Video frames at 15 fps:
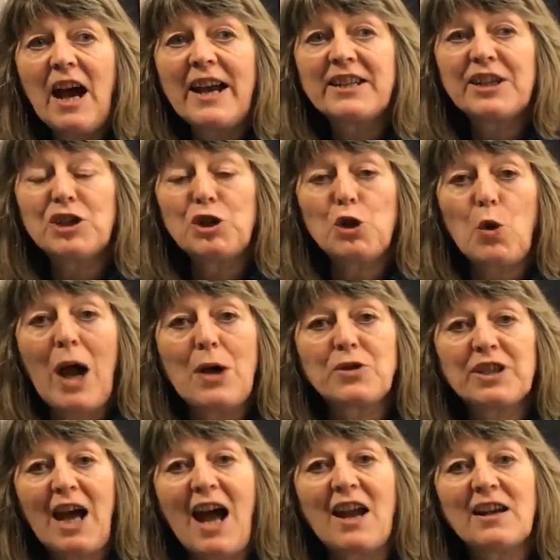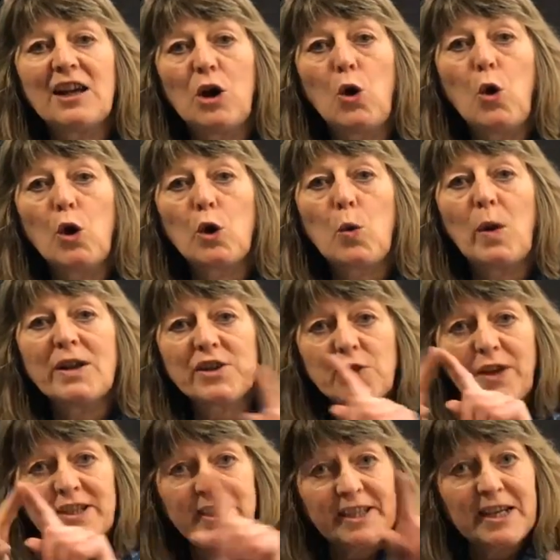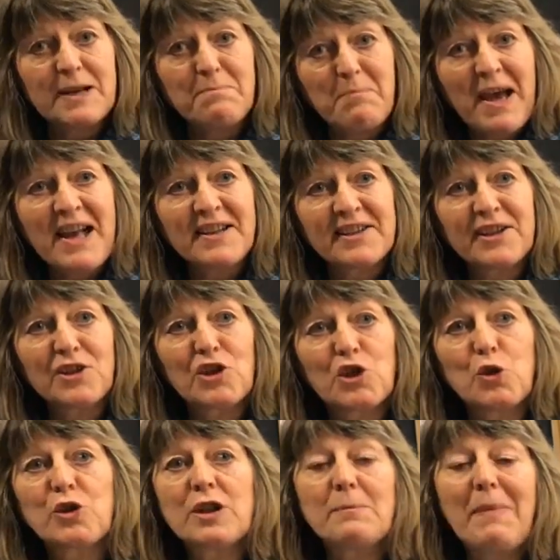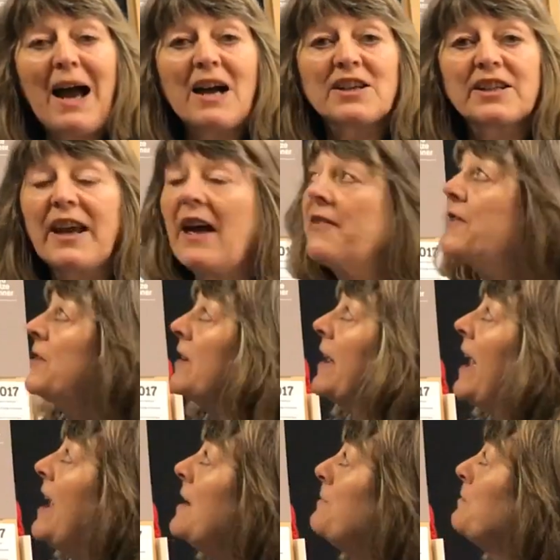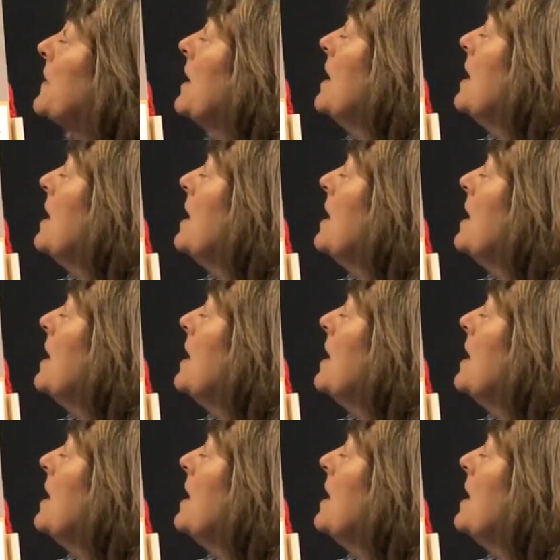I didn't know how to handle a whole quilt, so I did it in bits and sewed it back together again.